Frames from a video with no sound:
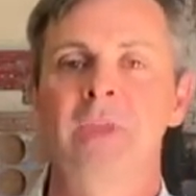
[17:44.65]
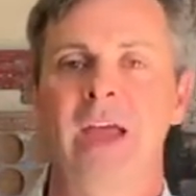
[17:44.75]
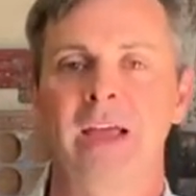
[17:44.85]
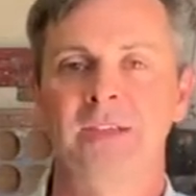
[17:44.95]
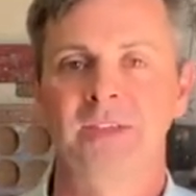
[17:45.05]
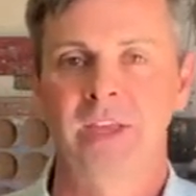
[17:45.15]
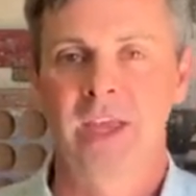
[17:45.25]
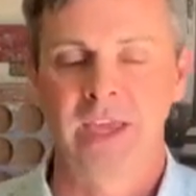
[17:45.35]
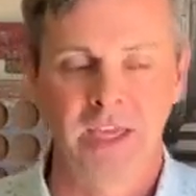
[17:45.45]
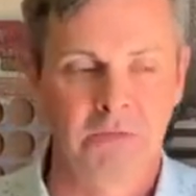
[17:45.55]
as
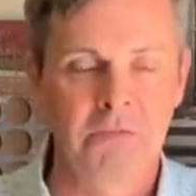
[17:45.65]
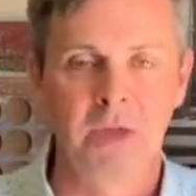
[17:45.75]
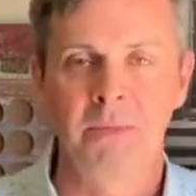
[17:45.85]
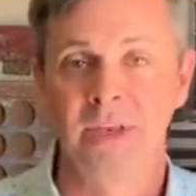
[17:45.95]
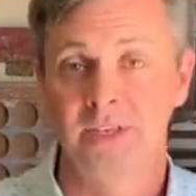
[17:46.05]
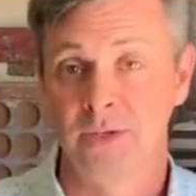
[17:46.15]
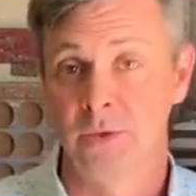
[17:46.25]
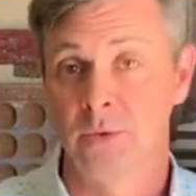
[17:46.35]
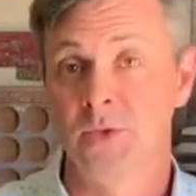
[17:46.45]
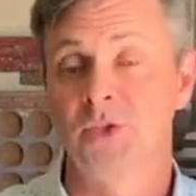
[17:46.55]
a commitment
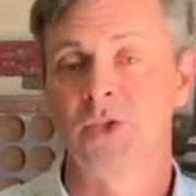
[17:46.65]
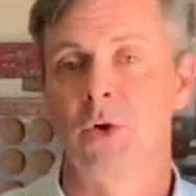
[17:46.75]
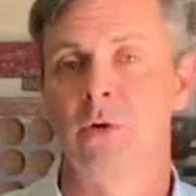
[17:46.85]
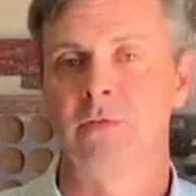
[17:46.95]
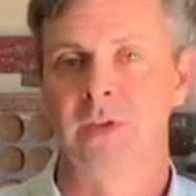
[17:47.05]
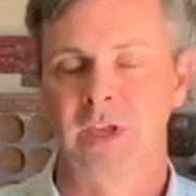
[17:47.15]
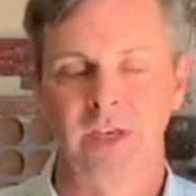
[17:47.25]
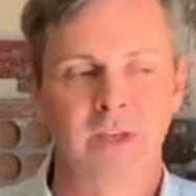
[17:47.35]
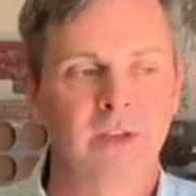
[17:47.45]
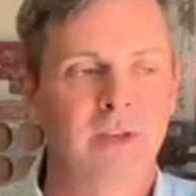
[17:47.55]
to serving, a
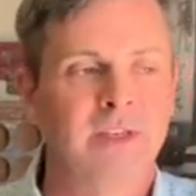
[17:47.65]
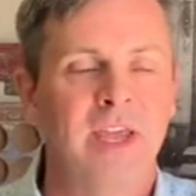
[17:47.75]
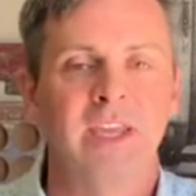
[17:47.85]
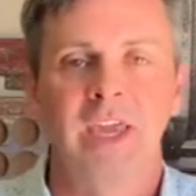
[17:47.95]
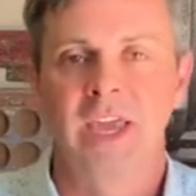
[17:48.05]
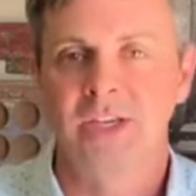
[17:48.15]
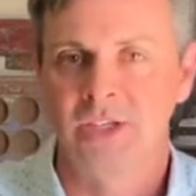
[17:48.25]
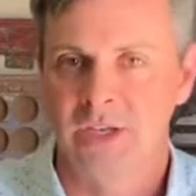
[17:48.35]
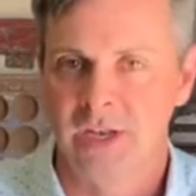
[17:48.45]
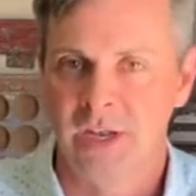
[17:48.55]
de-
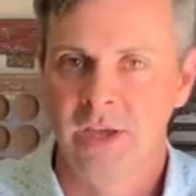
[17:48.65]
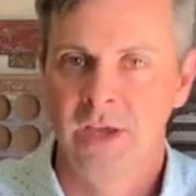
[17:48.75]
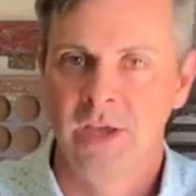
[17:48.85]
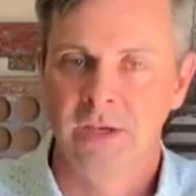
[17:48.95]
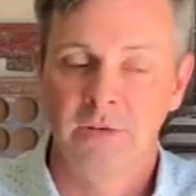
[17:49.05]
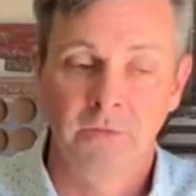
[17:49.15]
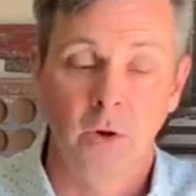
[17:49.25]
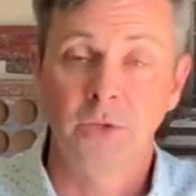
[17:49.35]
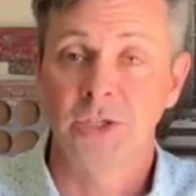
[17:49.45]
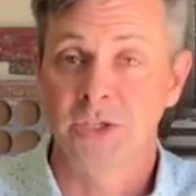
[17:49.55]
dedication and a
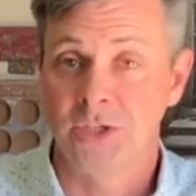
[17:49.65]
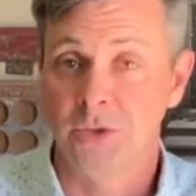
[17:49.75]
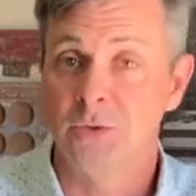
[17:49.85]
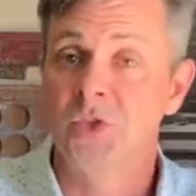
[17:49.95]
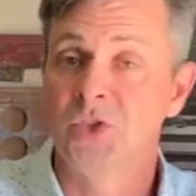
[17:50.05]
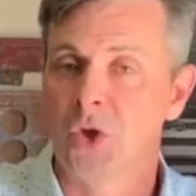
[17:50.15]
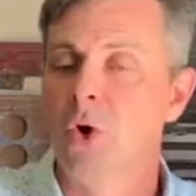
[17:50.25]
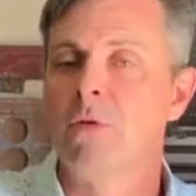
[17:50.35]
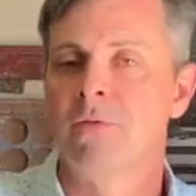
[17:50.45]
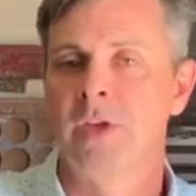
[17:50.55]
devotion to
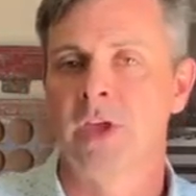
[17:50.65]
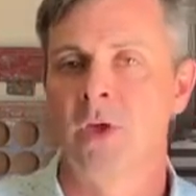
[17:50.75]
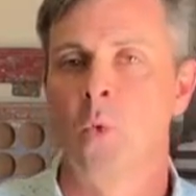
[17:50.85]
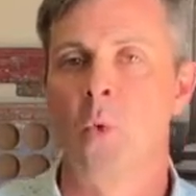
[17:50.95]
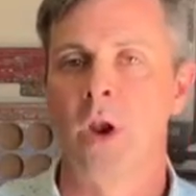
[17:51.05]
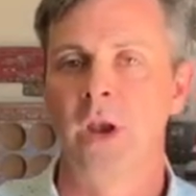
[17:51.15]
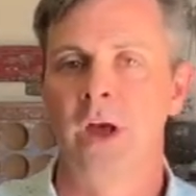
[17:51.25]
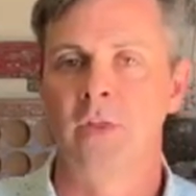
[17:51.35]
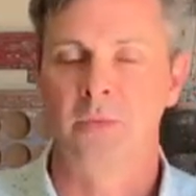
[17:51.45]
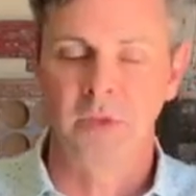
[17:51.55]
serving one
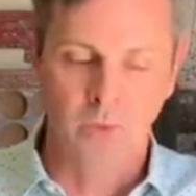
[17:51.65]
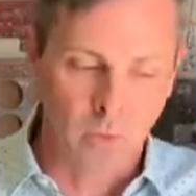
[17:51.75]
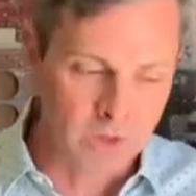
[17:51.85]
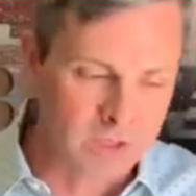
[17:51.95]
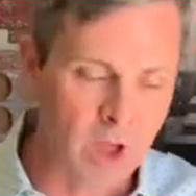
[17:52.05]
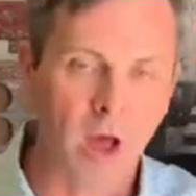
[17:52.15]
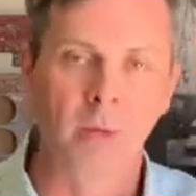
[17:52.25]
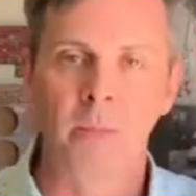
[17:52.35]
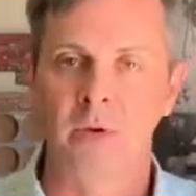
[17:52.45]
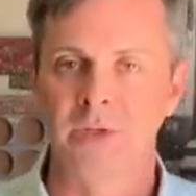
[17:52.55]
another, being willing to
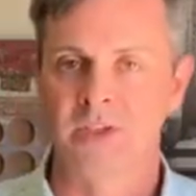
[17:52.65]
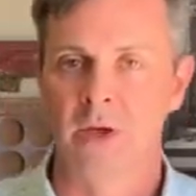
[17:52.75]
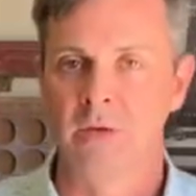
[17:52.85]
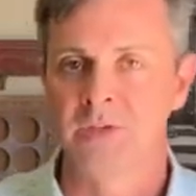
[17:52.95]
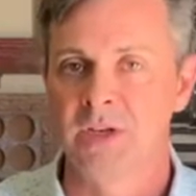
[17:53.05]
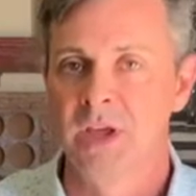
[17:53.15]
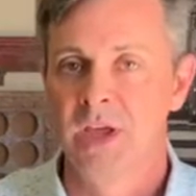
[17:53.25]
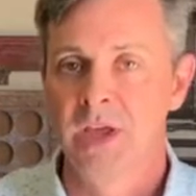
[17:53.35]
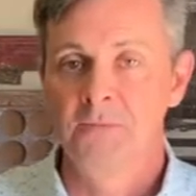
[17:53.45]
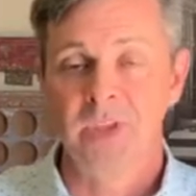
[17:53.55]
humble ourselves and
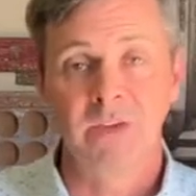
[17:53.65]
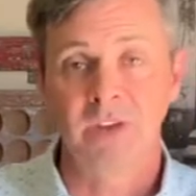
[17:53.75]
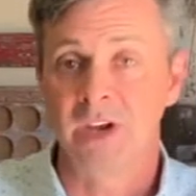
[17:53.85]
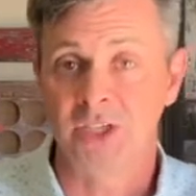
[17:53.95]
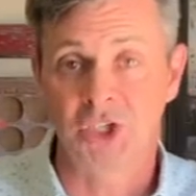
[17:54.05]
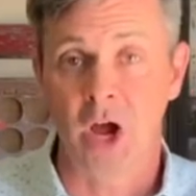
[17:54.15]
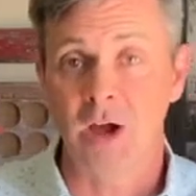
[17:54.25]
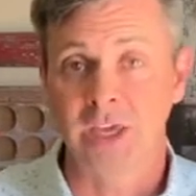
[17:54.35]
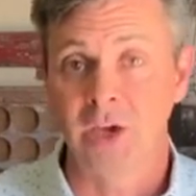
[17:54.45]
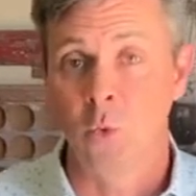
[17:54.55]
even in a
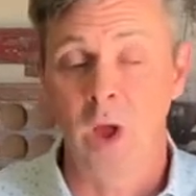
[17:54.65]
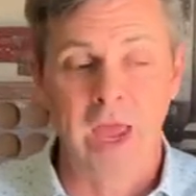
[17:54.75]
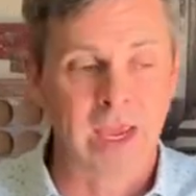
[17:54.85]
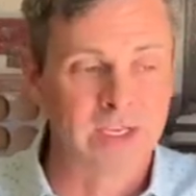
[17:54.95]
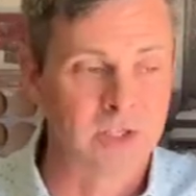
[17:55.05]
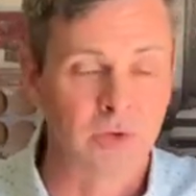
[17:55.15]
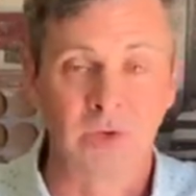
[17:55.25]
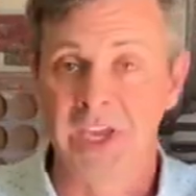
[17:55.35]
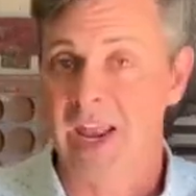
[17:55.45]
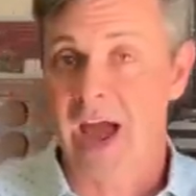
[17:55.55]
shocking way, to
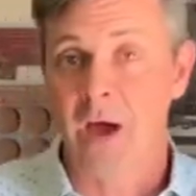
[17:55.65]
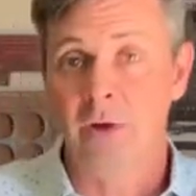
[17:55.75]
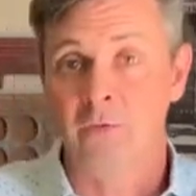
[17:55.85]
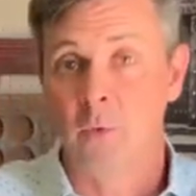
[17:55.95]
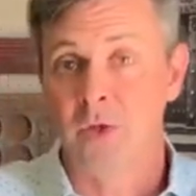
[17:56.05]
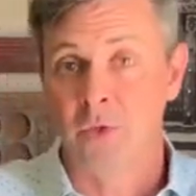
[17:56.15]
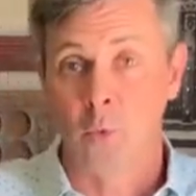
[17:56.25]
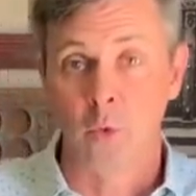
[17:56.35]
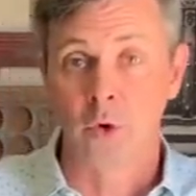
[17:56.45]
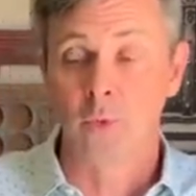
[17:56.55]
get out of what the
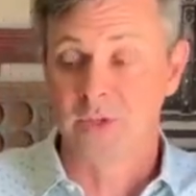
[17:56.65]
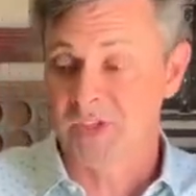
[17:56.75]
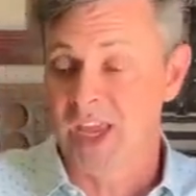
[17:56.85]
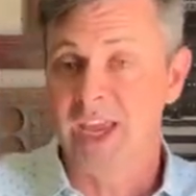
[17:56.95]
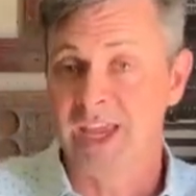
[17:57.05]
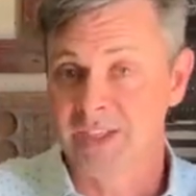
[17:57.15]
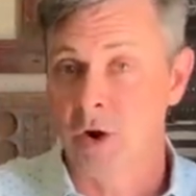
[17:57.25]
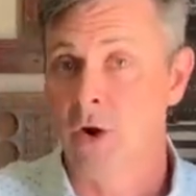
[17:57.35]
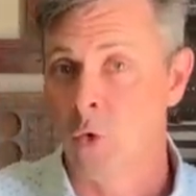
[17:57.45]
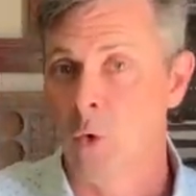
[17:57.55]
world would say is
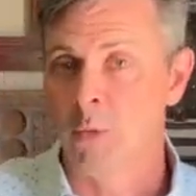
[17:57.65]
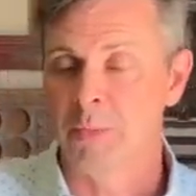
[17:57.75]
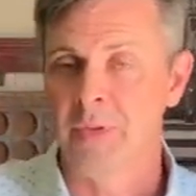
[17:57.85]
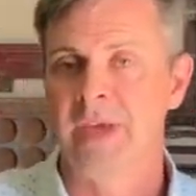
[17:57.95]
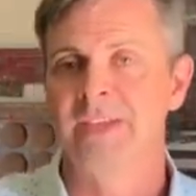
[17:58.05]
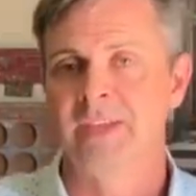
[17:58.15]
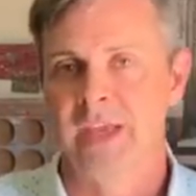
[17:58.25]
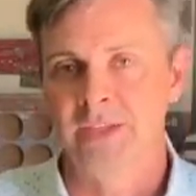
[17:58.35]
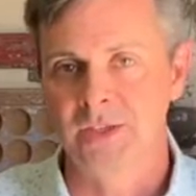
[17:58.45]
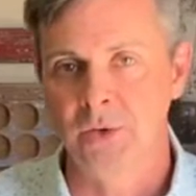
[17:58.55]
our normal place
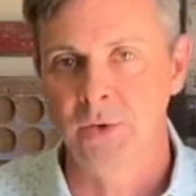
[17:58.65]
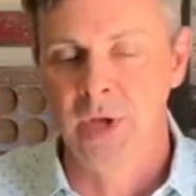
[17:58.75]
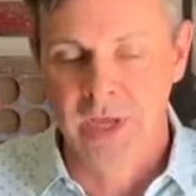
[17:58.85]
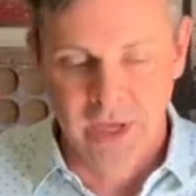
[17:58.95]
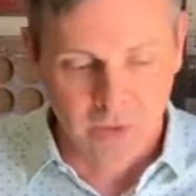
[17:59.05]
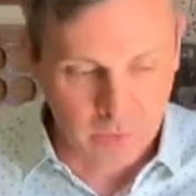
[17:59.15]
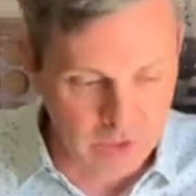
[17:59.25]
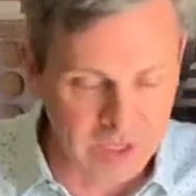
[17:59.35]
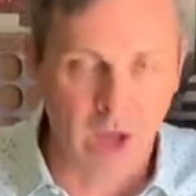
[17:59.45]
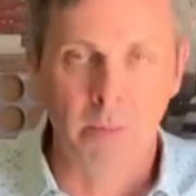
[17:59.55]
and to
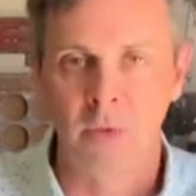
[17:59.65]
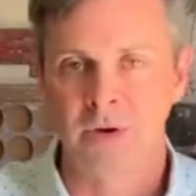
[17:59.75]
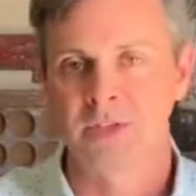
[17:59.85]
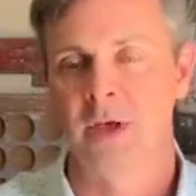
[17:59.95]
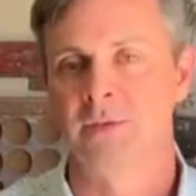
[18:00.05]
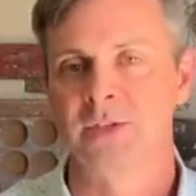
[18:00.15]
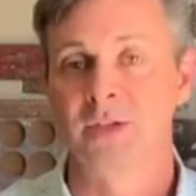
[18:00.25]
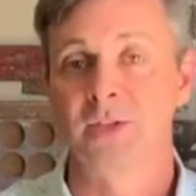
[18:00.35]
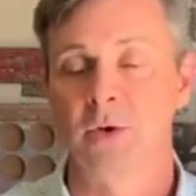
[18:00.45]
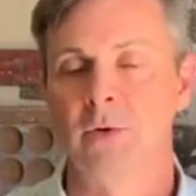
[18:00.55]
really humble ourselves and to
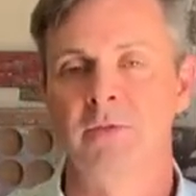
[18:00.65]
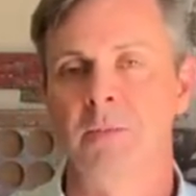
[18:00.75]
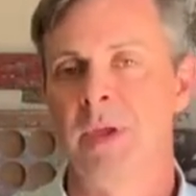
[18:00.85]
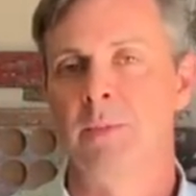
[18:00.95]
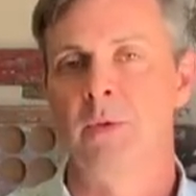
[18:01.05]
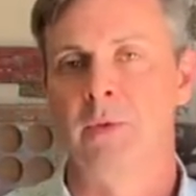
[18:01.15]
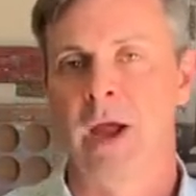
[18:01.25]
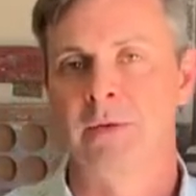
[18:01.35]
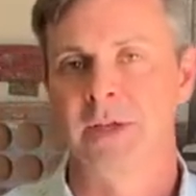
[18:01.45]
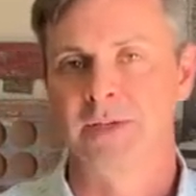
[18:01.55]
serve the people
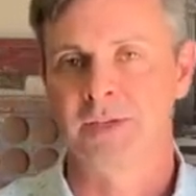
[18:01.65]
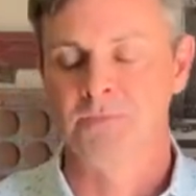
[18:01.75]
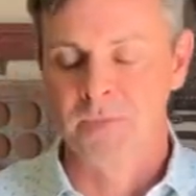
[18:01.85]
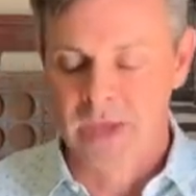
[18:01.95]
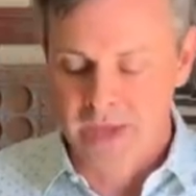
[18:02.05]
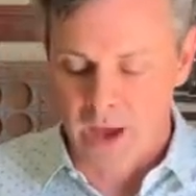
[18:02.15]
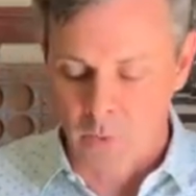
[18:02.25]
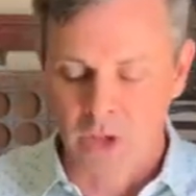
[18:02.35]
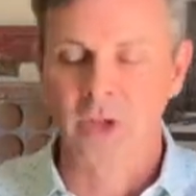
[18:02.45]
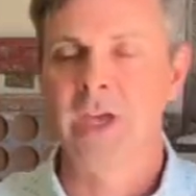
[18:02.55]
around us. I
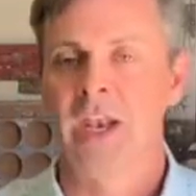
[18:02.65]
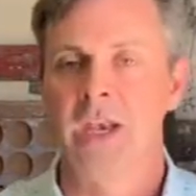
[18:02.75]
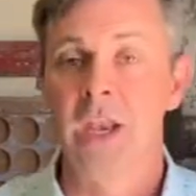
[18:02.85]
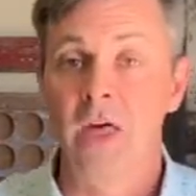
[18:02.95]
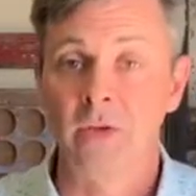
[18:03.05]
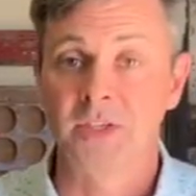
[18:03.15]
want to look at another